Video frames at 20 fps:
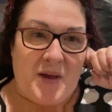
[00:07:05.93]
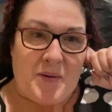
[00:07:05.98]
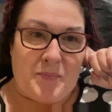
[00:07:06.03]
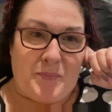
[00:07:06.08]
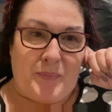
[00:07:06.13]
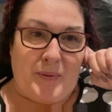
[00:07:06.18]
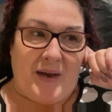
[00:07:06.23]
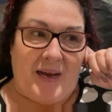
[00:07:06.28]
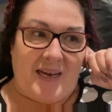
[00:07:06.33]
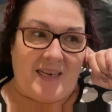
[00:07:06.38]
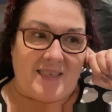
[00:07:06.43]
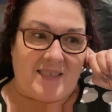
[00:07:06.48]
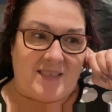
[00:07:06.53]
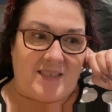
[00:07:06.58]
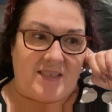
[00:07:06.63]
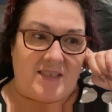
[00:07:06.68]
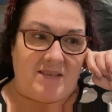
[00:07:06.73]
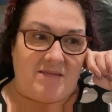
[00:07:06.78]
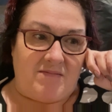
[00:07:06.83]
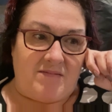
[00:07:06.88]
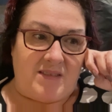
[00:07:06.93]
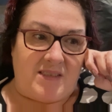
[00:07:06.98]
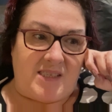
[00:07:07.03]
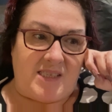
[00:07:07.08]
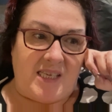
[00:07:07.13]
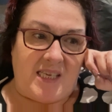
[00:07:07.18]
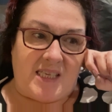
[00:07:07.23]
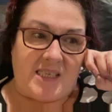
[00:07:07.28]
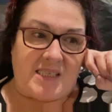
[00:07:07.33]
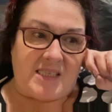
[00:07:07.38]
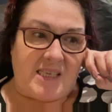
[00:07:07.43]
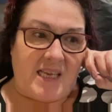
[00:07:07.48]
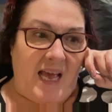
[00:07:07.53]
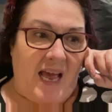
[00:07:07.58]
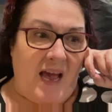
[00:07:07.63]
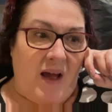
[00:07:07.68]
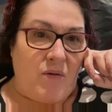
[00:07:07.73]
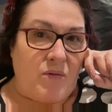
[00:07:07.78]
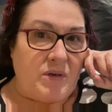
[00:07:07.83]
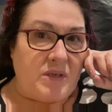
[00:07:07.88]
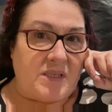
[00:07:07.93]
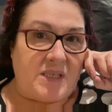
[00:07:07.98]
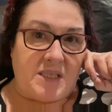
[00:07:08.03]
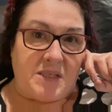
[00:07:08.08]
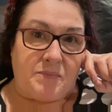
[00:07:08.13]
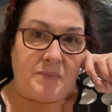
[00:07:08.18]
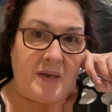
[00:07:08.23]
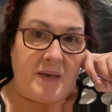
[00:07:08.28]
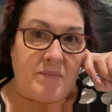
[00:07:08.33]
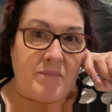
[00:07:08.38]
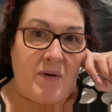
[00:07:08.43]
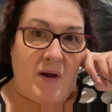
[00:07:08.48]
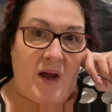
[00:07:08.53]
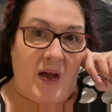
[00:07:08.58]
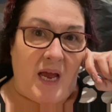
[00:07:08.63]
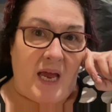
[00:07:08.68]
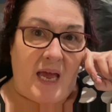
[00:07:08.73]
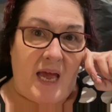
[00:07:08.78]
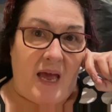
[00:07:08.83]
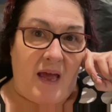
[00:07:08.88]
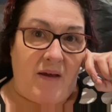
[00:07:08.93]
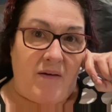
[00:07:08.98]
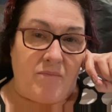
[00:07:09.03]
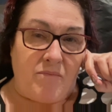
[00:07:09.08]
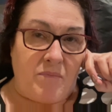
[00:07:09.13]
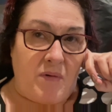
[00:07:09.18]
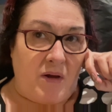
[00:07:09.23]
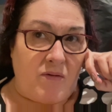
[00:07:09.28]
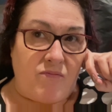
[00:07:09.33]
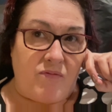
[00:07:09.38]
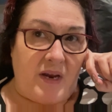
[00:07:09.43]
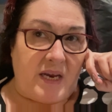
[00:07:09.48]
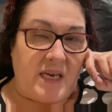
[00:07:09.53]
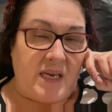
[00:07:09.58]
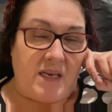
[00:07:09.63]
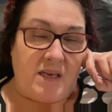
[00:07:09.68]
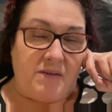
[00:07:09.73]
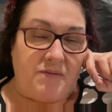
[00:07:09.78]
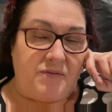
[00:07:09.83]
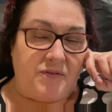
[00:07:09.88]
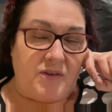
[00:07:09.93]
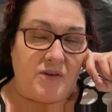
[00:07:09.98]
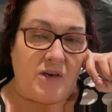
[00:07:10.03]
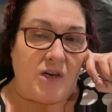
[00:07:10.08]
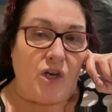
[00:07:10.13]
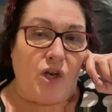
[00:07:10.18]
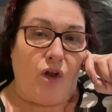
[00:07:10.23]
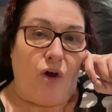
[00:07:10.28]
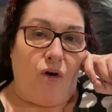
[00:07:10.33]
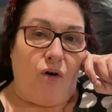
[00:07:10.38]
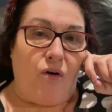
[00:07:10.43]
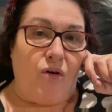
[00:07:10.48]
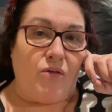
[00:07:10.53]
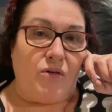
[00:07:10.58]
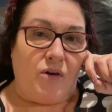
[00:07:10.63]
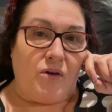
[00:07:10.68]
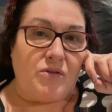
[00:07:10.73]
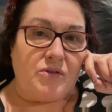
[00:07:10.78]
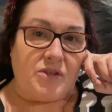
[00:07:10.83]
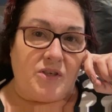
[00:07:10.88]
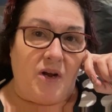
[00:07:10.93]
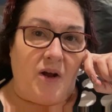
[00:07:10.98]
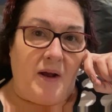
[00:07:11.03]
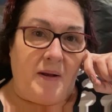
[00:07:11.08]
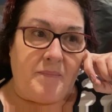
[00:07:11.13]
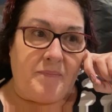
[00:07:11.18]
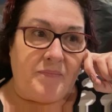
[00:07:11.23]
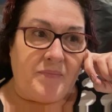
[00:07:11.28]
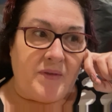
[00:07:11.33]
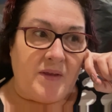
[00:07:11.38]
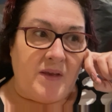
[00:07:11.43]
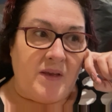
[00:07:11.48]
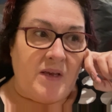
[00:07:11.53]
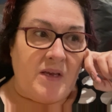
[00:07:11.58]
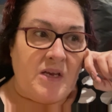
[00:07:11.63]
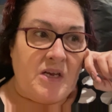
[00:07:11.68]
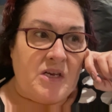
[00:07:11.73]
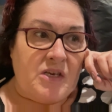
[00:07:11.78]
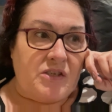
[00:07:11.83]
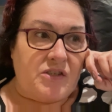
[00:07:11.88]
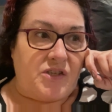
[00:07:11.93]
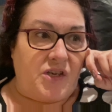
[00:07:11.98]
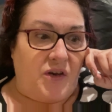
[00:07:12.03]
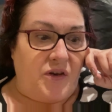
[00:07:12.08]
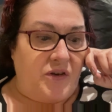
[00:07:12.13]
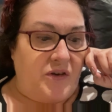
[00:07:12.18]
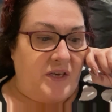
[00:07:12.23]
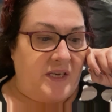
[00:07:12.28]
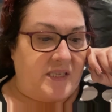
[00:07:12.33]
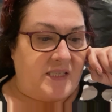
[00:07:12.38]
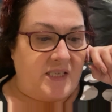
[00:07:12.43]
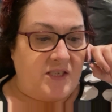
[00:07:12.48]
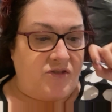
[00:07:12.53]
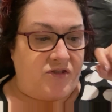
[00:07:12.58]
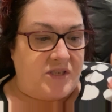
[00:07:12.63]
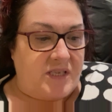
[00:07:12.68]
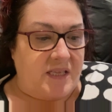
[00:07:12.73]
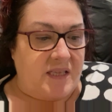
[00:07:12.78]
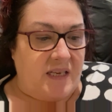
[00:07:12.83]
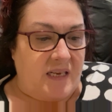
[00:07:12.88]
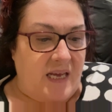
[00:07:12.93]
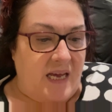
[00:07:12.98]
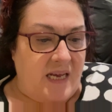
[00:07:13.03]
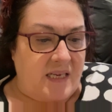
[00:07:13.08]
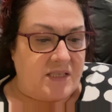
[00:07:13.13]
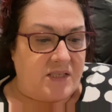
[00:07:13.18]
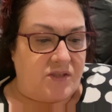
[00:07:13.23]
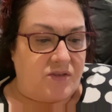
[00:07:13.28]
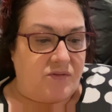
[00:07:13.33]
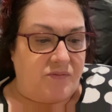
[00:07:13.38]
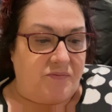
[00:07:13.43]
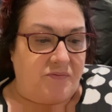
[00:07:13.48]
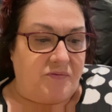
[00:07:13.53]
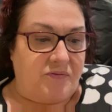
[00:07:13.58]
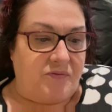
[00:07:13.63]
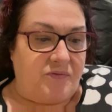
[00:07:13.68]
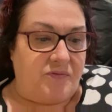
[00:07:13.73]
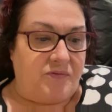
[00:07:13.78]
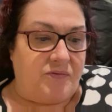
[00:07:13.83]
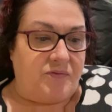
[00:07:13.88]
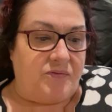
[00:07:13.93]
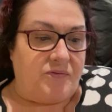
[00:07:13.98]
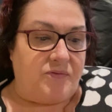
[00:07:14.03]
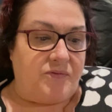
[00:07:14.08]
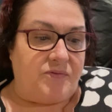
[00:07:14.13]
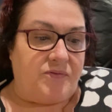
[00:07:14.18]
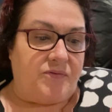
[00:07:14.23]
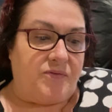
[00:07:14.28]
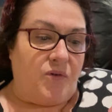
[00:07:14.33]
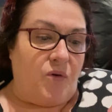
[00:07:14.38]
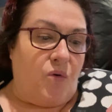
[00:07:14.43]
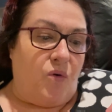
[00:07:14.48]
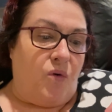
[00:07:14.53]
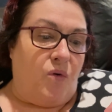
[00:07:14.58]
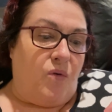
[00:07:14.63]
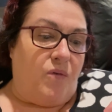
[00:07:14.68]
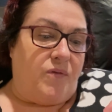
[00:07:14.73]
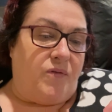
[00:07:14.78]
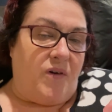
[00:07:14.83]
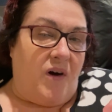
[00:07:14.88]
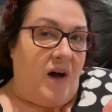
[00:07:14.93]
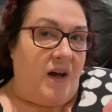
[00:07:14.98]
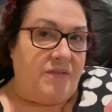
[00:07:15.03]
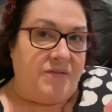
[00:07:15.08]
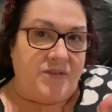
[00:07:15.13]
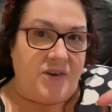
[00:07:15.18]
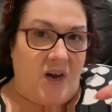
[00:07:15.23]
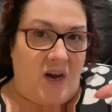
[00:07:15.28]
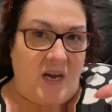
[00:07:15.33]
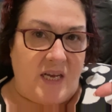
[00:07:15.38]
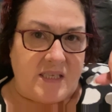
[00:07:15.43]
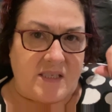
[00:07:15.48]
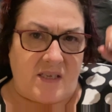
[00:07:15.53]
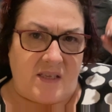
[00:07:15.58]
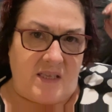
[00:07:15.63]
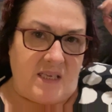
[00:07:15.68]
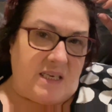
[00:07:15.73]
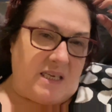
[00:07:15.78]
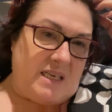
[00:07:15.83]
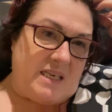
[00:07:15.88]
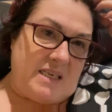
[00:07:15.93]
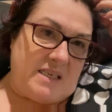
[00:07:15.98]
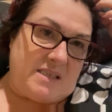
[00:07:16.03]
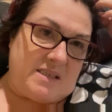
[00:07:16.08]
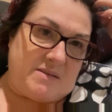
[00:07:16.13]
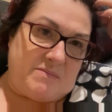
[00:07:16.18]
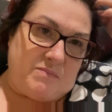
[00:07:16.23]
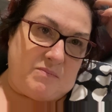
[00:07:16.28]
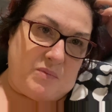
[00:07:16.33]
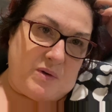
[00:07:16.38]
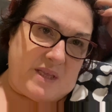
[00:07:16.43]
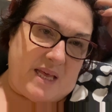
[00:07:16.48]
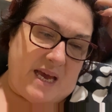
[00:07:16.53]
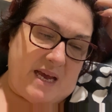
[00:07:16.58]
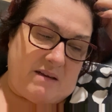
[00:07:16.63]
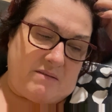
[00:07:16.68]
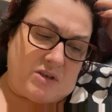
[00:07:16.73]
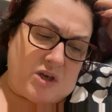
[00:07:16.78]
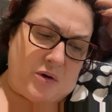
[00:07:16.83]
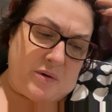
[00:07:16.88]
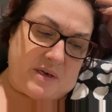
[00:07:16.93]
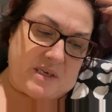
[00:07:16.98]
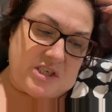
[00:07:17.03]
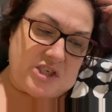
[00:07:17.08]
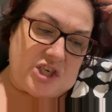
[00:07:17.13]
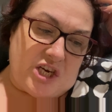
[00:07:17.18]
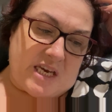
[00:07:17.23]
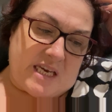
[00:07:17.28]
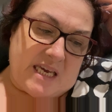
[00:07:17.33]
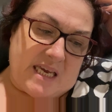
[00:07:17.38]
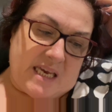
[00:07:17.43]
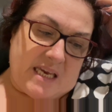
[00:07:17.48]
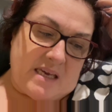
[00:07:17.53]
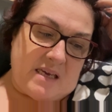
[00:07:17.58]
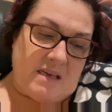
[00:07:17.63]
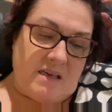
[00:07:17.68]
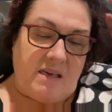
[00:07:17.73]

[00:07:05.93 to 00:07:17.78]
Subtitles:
But 6 hours has been my regular for a long, long time. So it's interesting, the last 4 or 5 nights, I think it is, without going and checking,